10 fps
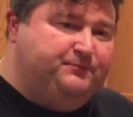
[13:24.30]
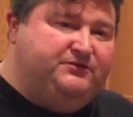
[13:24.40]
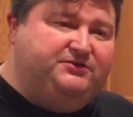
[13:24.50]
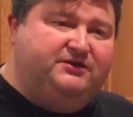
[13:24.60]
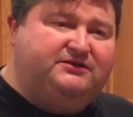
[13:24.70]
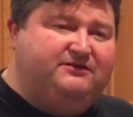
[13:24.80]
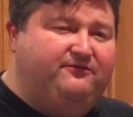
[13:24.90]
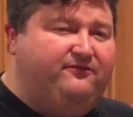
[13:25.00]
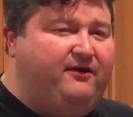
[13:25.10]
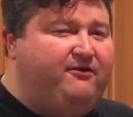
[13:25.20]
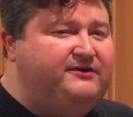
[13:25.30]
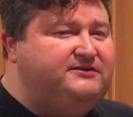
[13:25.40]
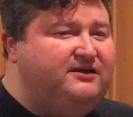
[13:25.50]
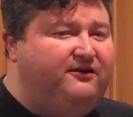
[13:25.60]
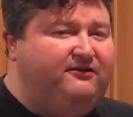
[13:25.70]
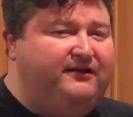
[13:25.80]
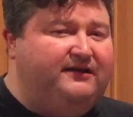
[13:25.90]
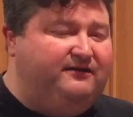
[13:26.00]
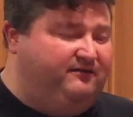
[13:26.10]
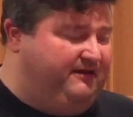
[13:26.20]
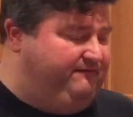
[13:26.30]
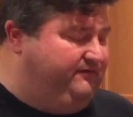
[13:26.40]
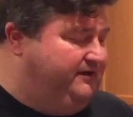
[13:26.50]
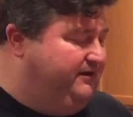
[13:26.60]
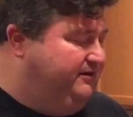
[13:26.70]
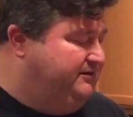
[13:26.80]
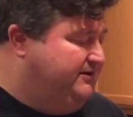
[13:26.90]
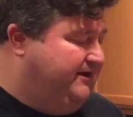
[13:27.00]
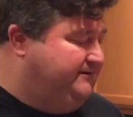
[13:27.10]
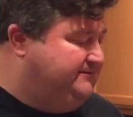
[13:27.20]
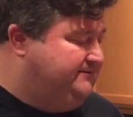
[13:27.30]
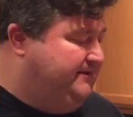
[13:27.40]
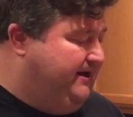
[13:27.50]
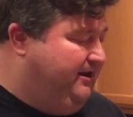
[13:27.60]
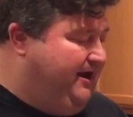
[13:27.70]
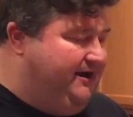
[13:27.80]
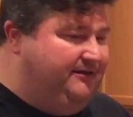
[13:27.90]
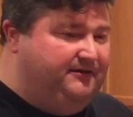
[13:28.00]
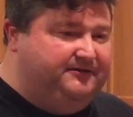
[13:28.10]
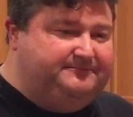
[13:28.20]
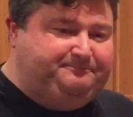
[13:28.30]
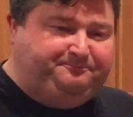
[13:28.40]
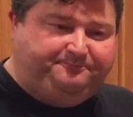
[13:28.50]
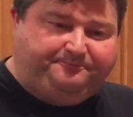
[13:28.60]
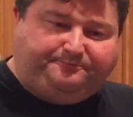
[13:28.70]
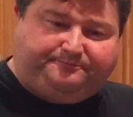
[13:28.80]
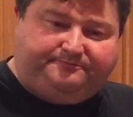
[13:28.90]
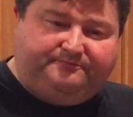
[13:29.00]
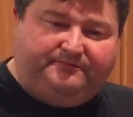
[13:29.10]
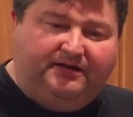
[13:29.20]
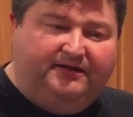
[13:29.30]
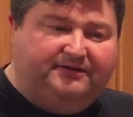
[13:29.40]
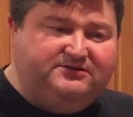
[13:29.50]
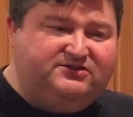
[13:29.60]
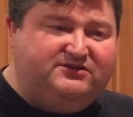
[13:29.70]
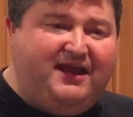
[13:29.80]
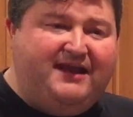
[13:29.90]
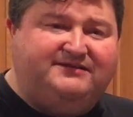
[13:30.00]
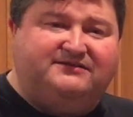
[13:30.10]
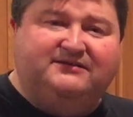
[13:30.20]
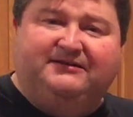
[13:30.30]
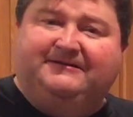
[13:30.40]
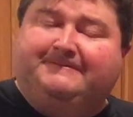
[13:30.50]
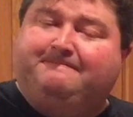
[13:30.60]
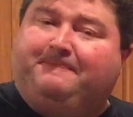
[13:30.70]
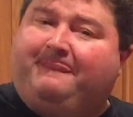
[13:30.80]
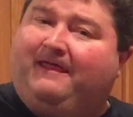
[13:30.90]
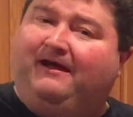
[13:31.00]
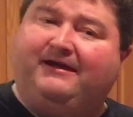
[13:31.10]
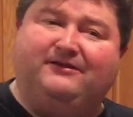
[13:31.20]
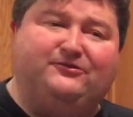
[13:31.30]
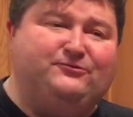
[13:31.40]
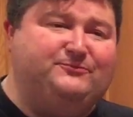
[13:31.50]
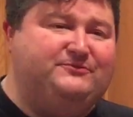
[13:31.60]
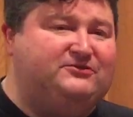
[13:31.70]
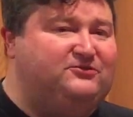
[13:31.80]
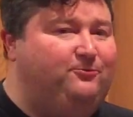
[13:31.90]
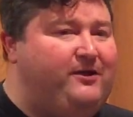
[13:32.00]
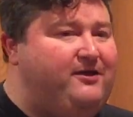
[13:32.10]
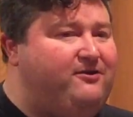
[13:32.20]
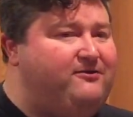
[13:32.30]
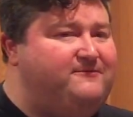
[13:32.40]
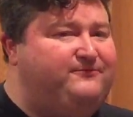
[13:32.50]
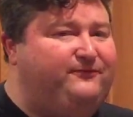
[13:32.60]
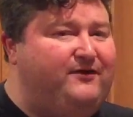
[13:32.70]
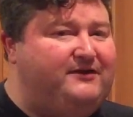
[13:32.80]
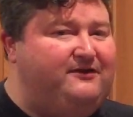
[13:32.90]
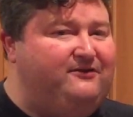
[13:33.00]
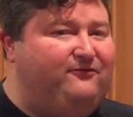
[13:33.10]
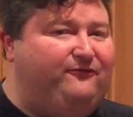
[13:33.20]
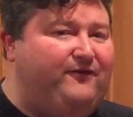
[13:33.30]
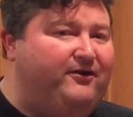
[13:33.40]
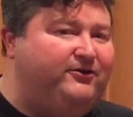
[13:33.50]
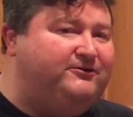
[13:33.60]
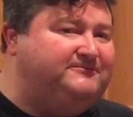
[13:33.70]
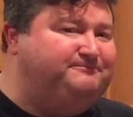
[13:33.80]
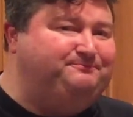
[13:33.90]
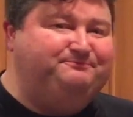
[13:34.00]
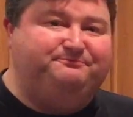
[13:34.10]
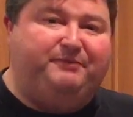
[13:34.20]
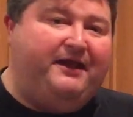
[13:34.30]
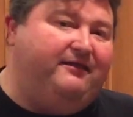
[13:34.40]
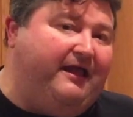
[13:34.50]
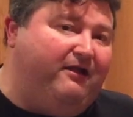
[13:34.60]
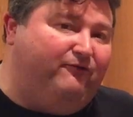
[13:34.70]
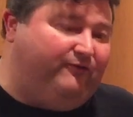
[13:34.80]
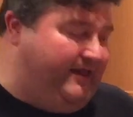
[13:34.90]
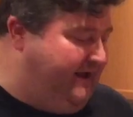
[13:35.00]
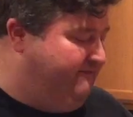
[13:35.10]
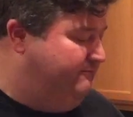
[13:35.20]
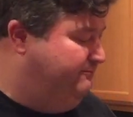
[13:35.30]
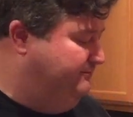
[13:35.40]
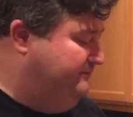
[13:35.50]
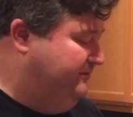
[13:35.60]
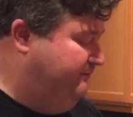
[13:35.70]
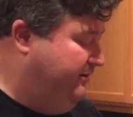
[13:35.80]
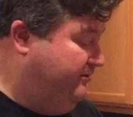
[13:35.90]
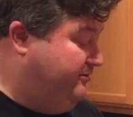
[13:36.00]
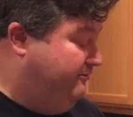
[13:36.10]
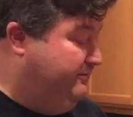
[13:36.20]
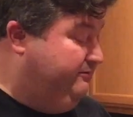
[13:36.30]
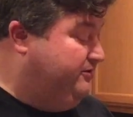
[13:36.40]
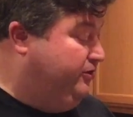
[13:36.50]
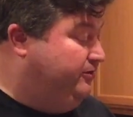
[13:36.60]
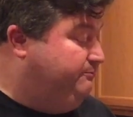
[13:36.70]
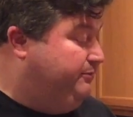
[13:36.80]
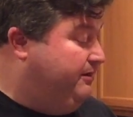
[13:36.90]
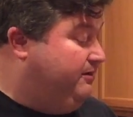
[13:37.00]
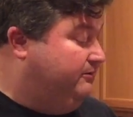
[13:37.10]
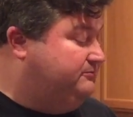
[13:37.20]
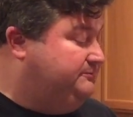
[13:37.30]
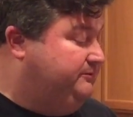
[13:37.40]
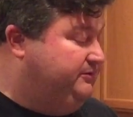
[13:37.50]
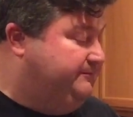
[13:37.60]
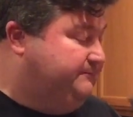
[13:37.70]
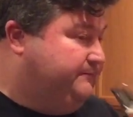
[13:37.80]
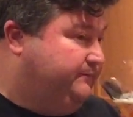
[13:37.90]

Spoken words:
Just a very subtle hint of that vanilla, not a lot in there. Just tastes like a little sweeter, funkier, funner pale ale, for lack of a better term, but a good beer. I mean,